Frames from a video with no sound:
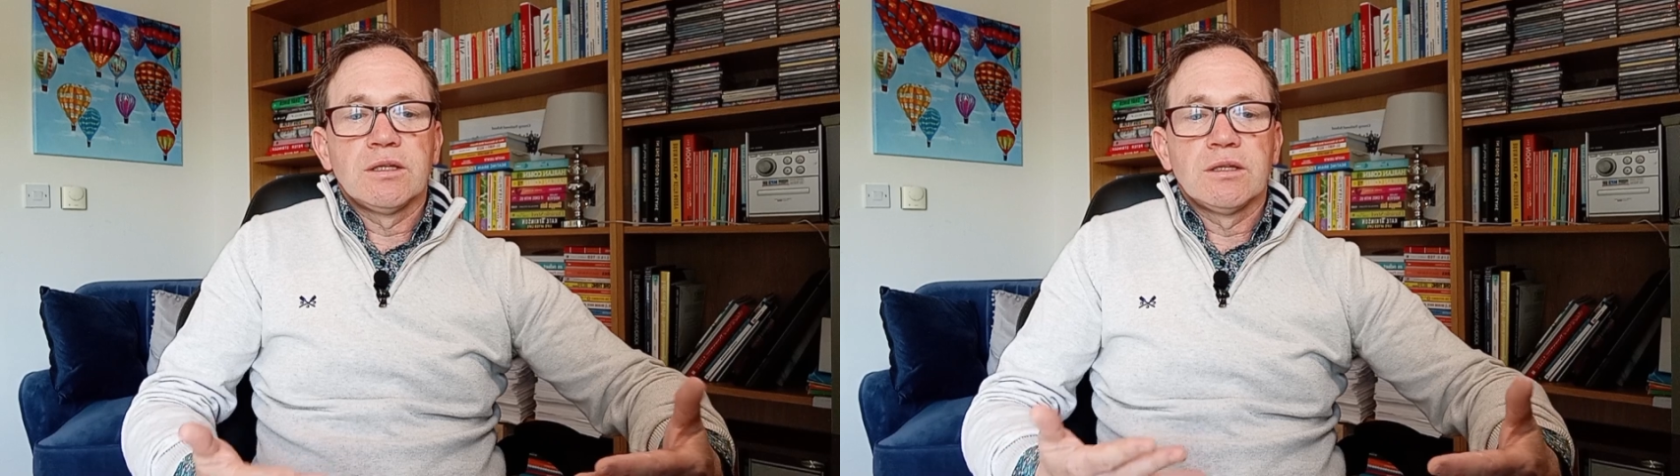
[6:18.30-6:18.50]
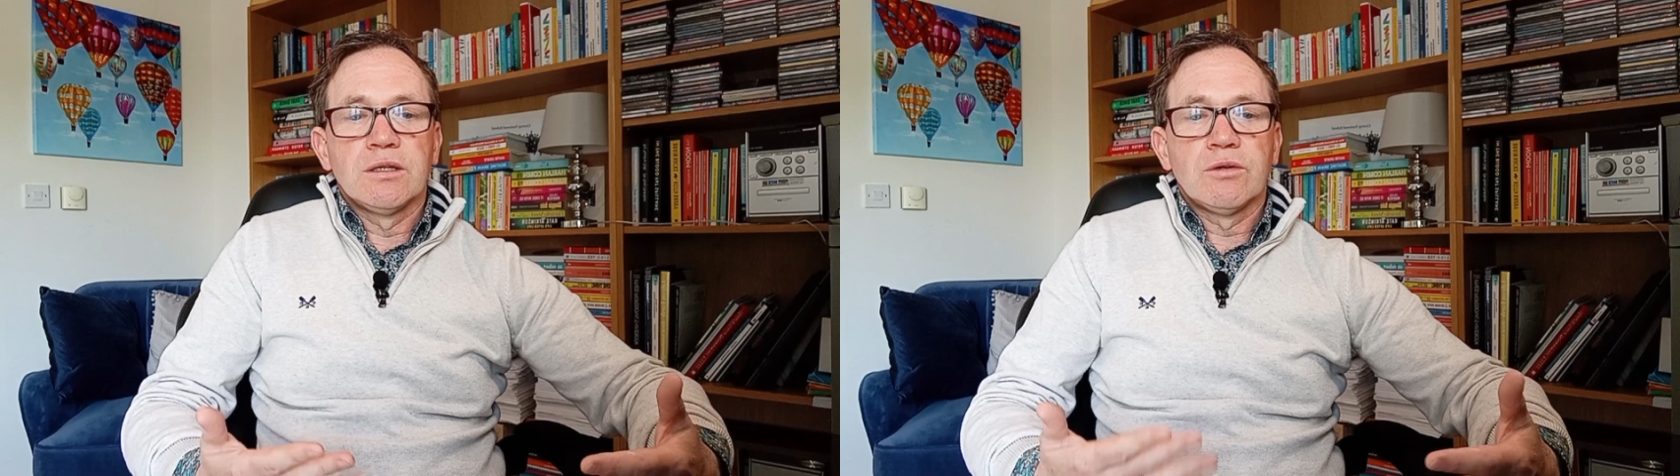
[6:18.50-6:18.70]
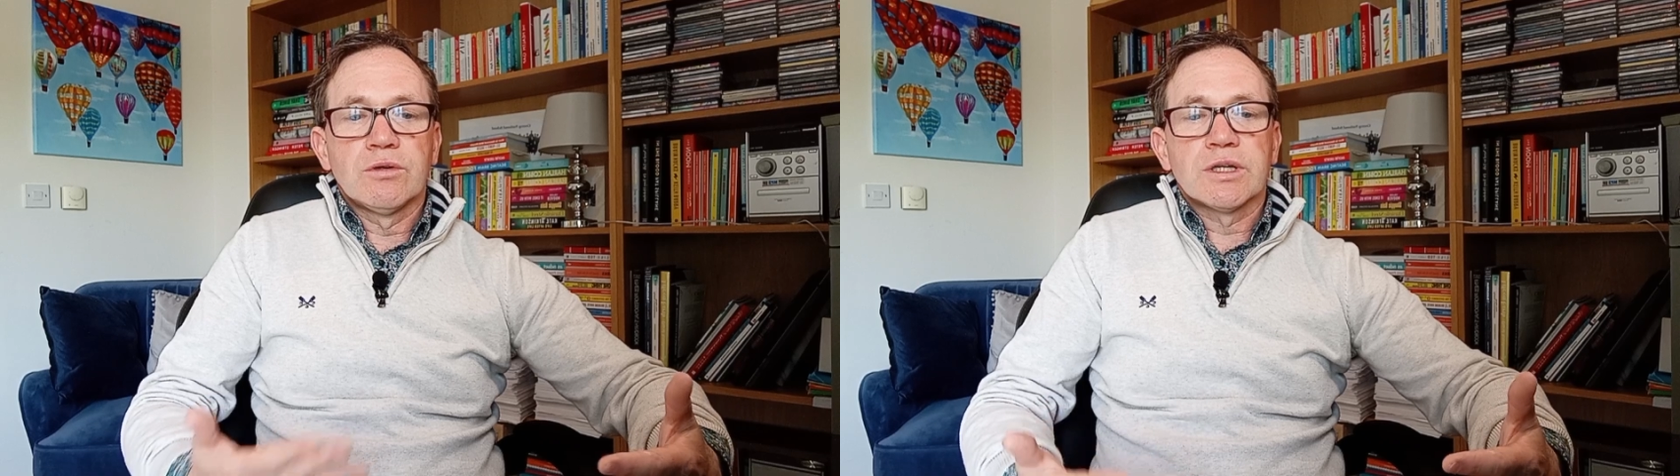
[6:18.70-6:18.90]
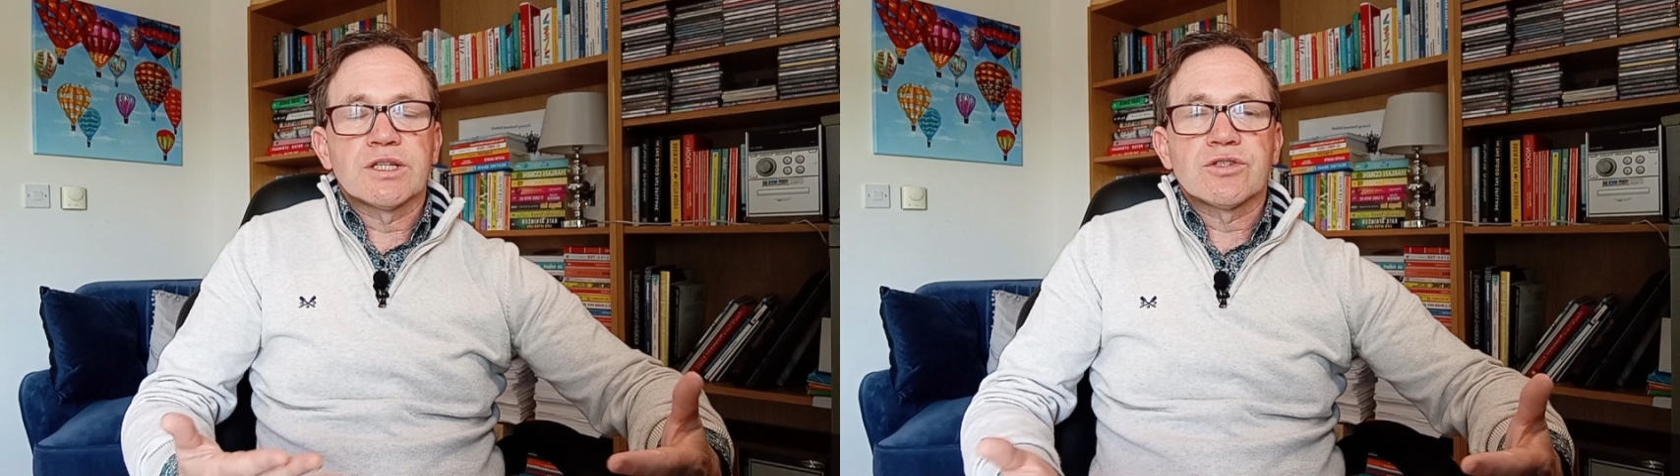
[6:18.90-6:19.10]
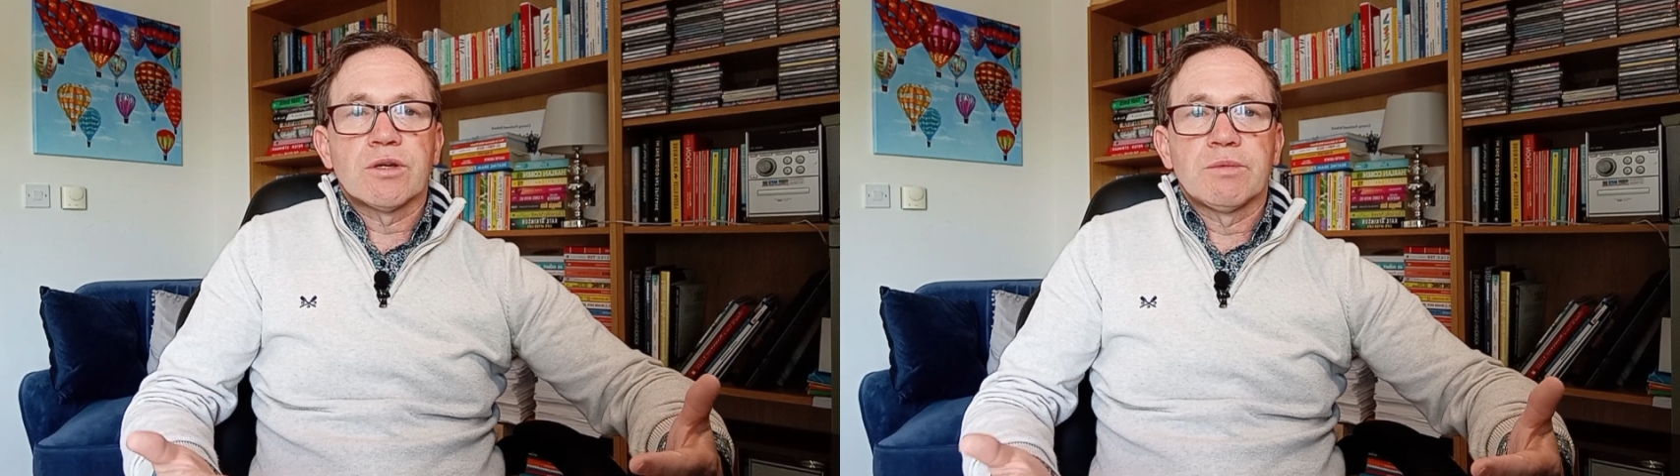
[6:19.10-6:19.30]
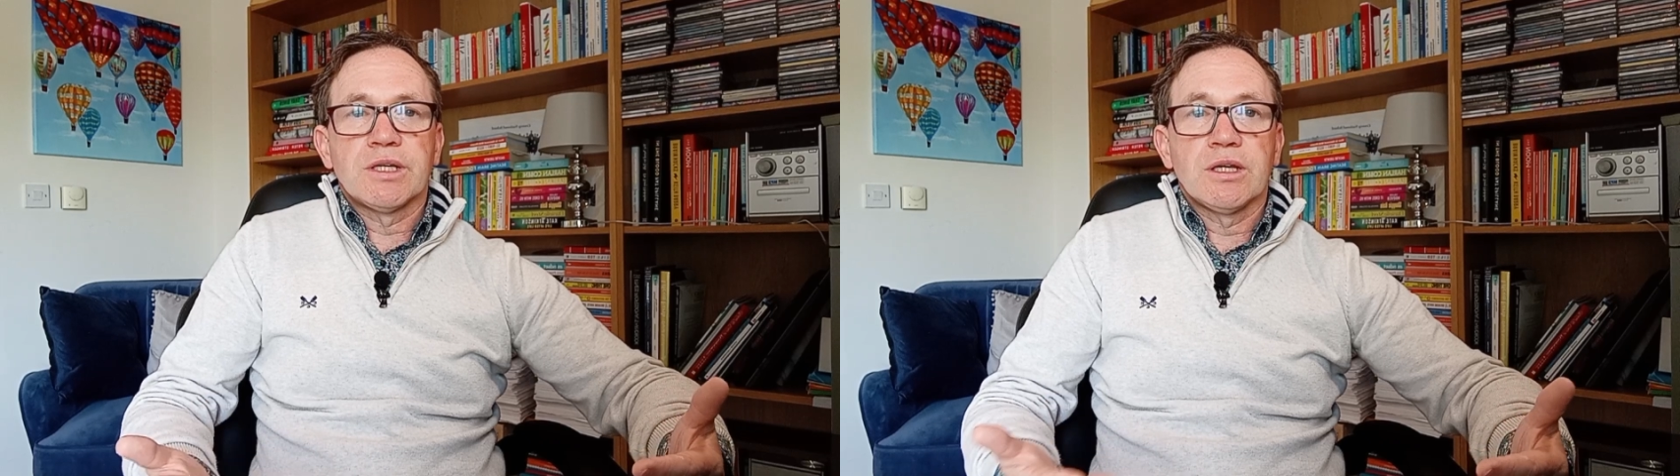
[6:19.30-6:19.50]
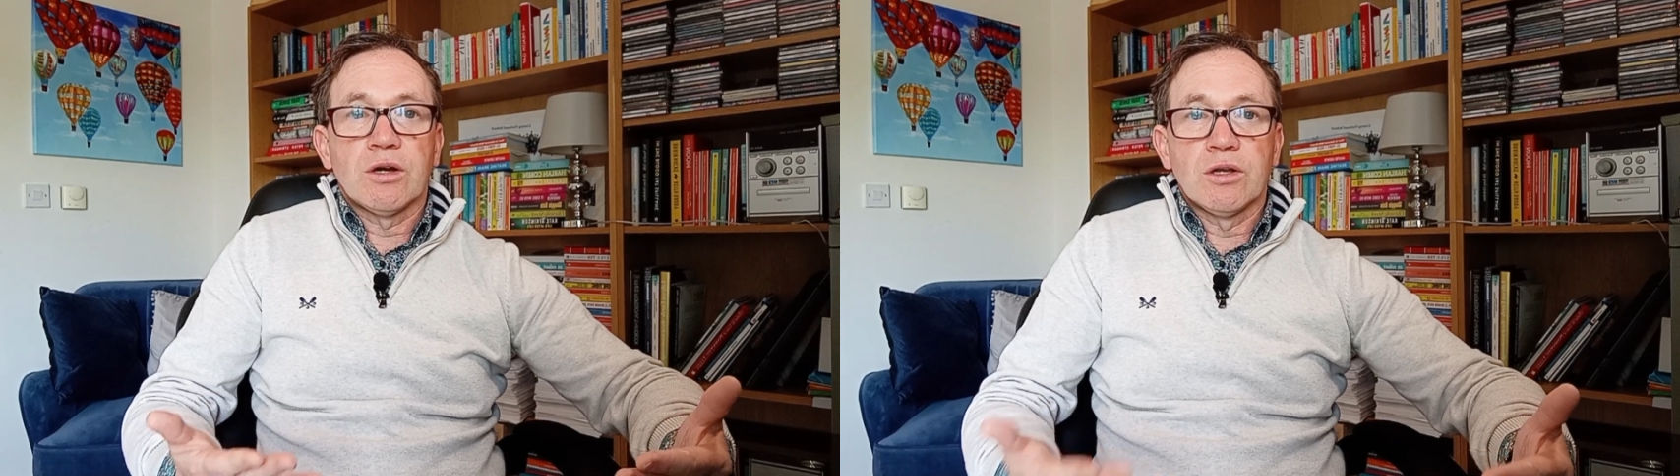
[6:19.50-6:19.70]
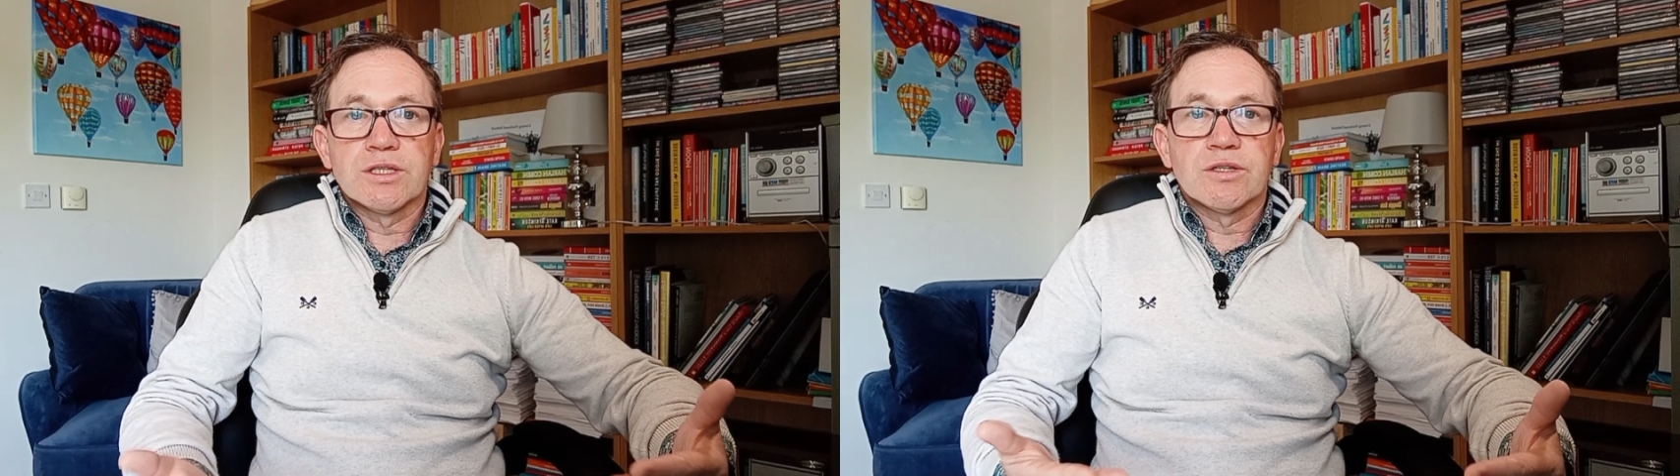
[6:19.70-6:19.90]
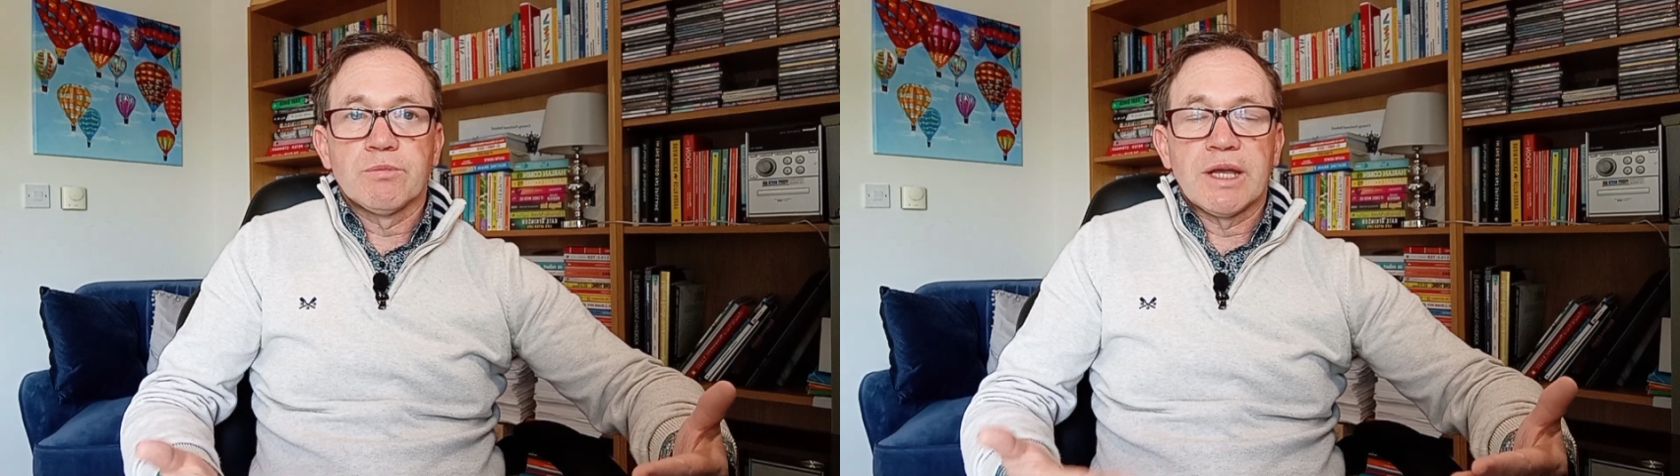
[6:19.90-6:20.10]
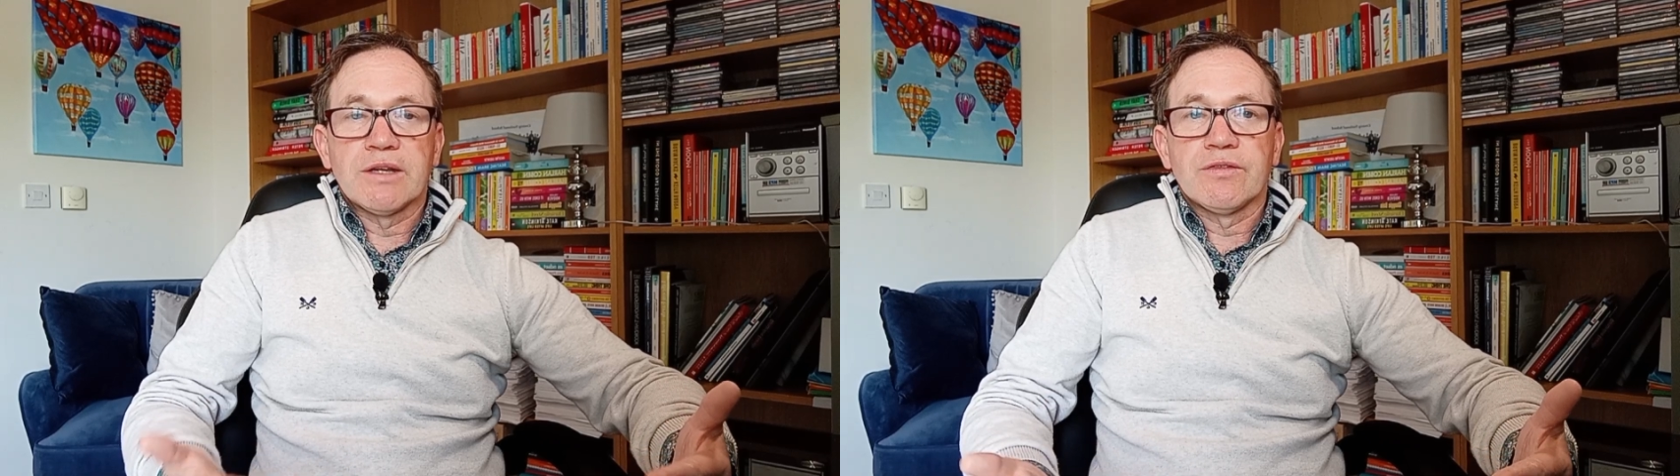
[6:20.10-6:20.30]
lower extremity also
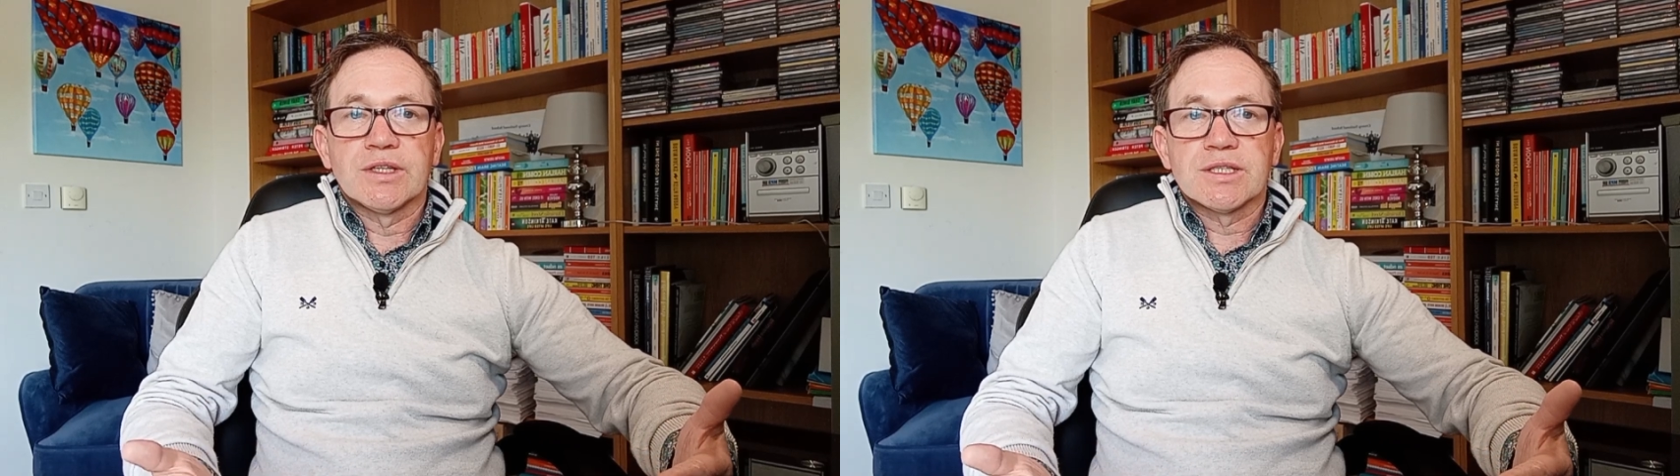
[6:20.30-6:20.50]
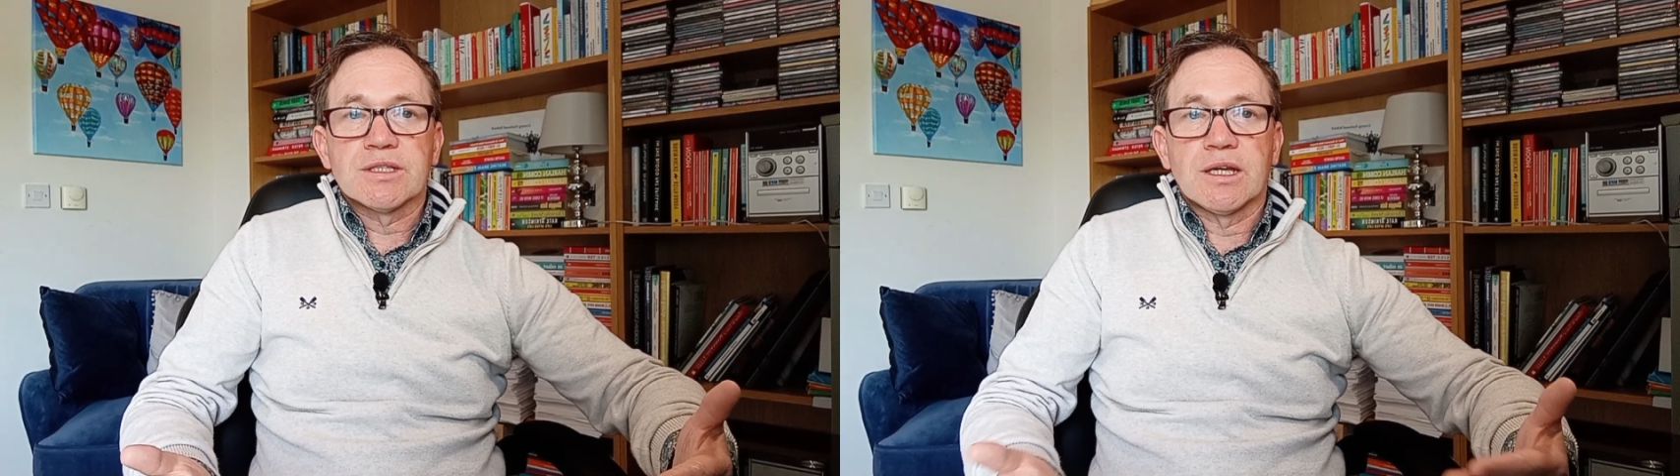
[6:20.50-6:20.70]
benefits,